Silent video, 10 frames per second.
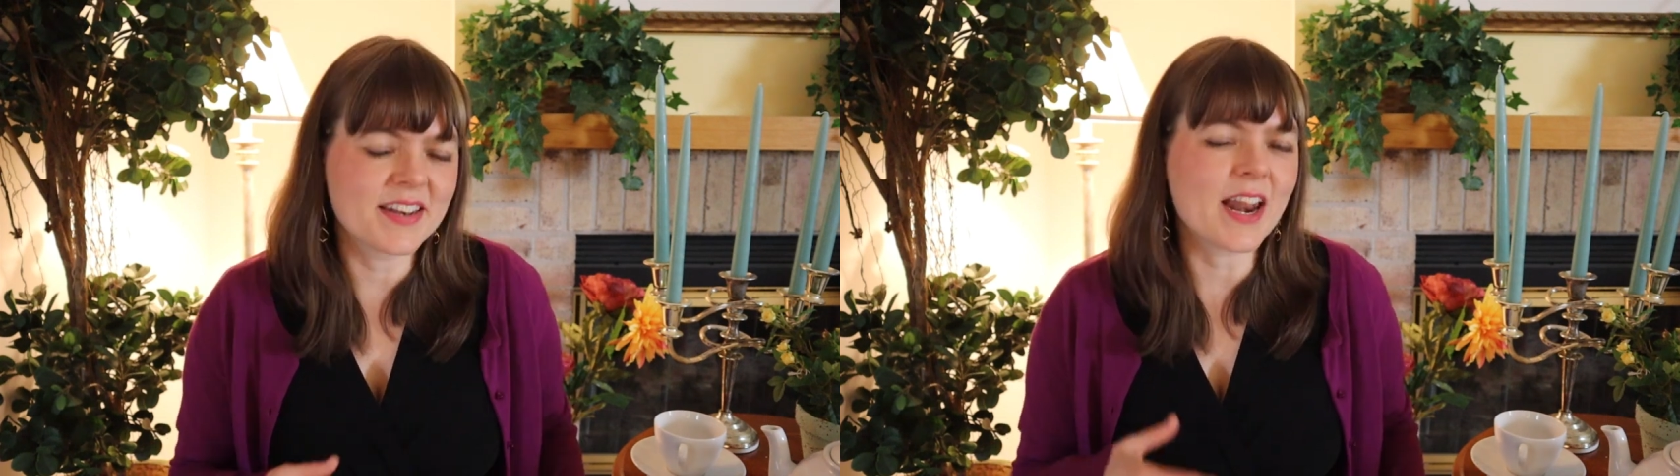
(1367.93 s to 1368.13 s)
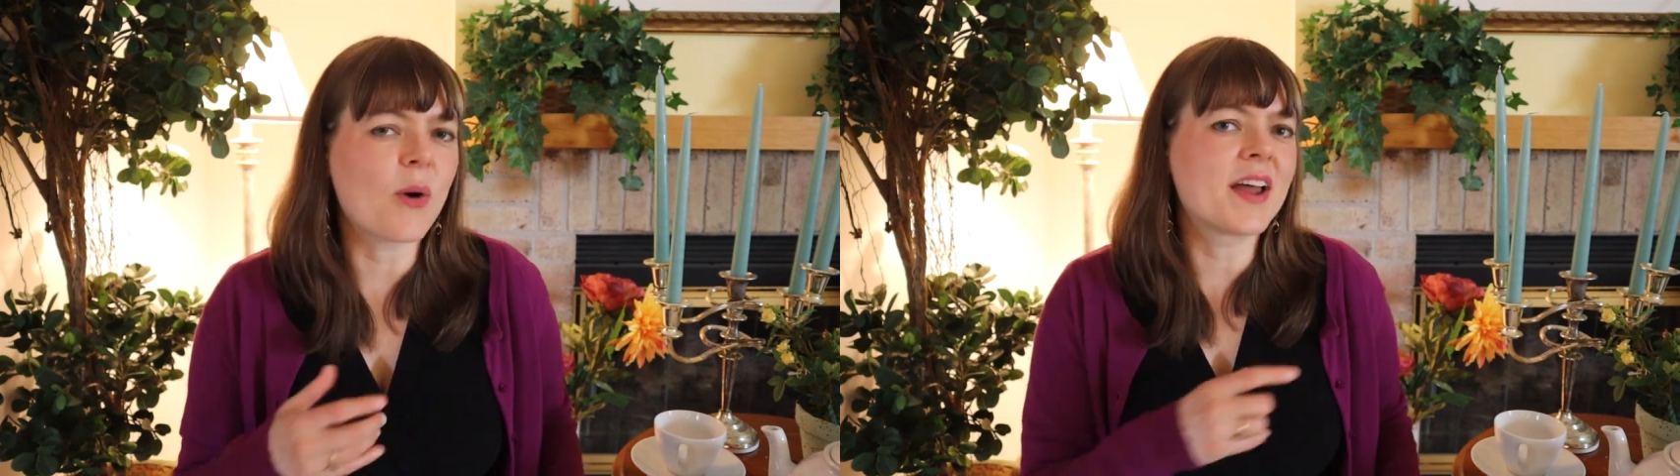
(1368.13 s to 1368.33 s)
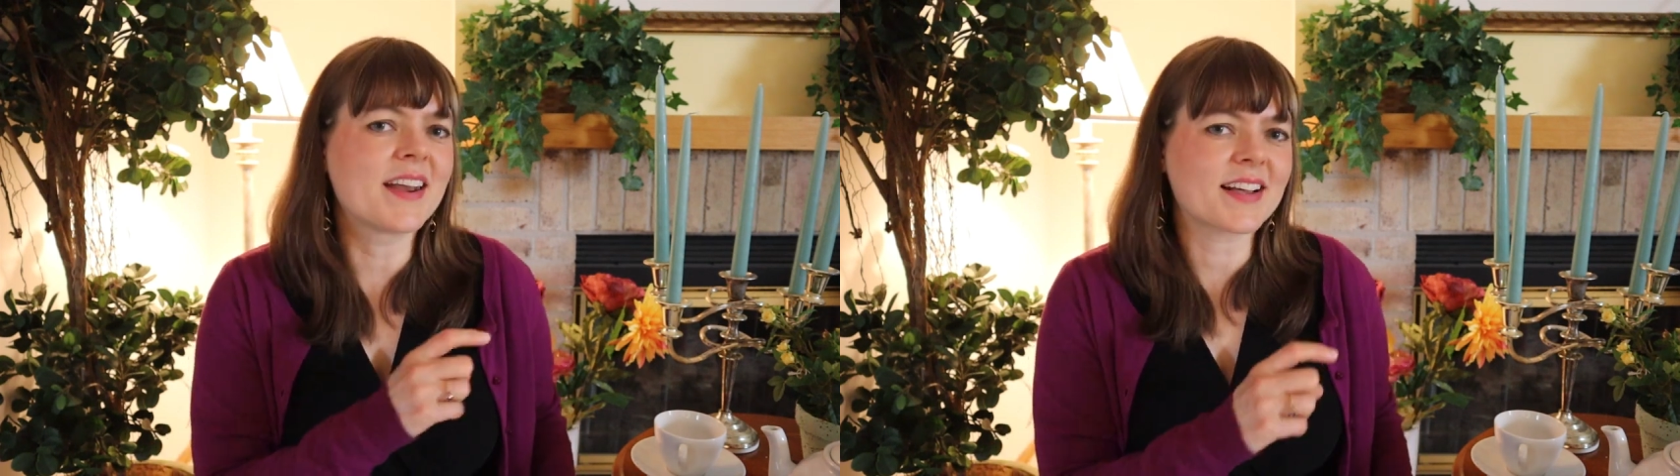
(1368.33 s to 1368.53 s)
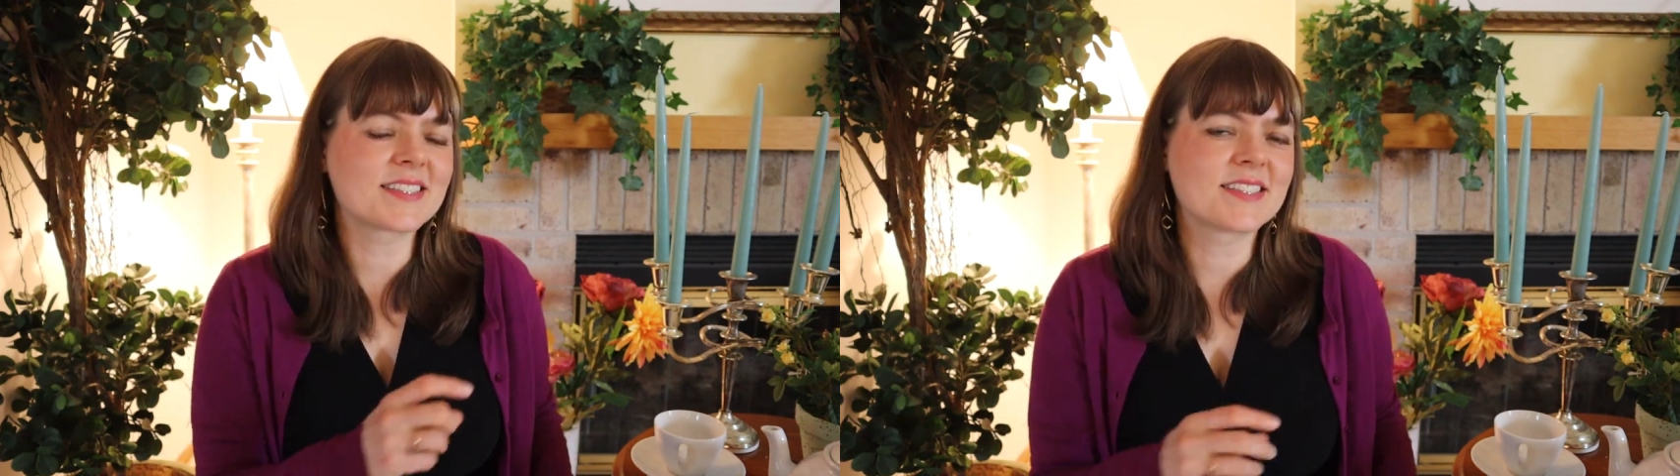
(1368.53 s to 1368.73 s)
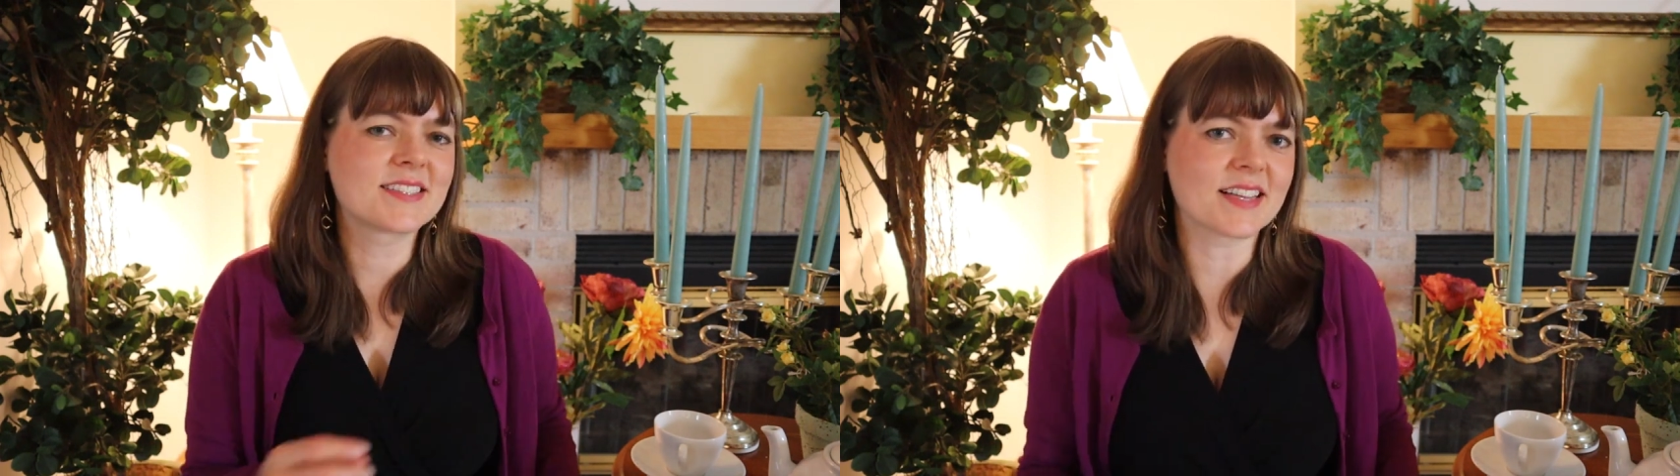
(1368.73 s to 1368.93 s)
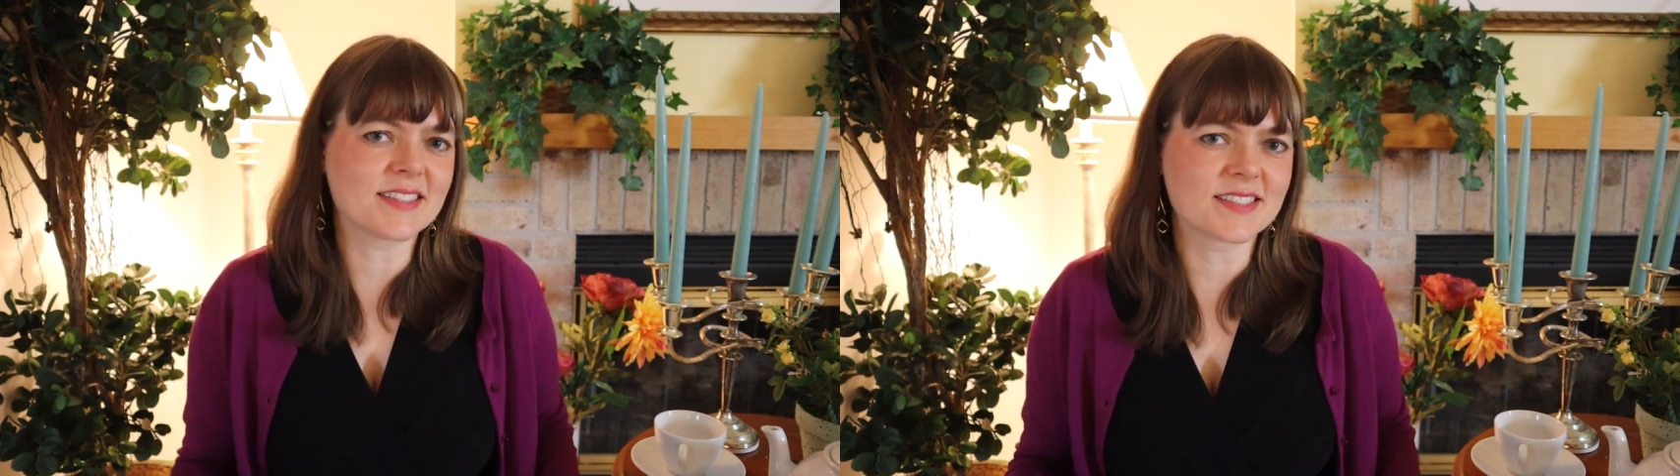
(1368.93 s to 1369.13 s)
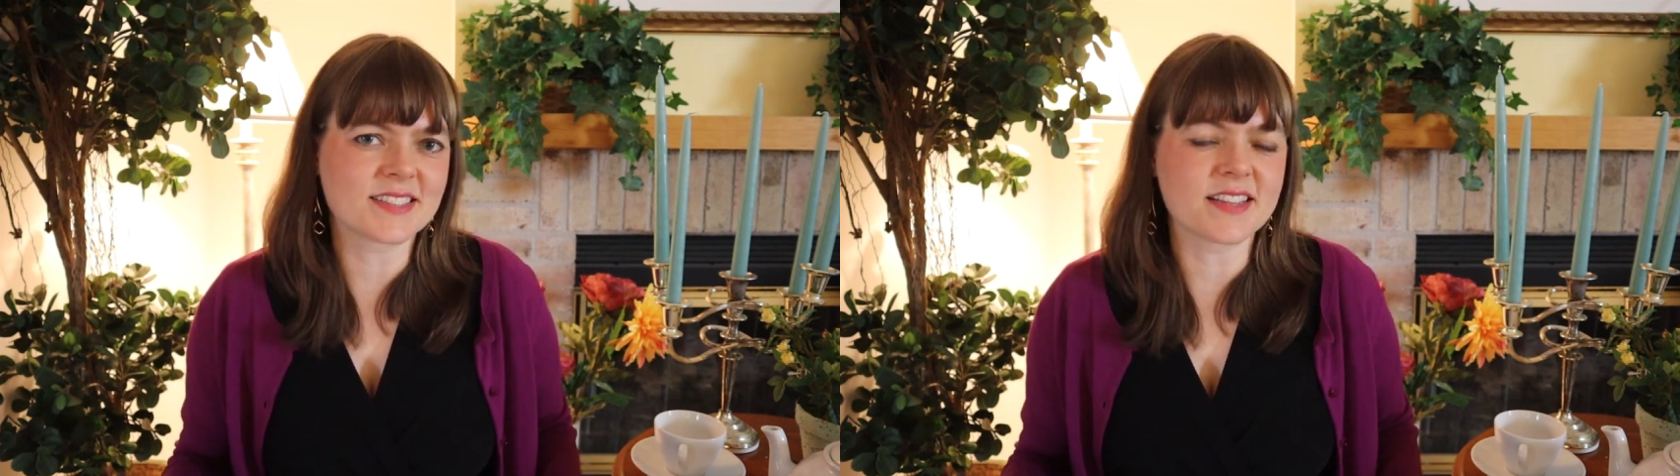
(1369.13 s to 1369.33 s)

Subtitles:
Now, a next sentence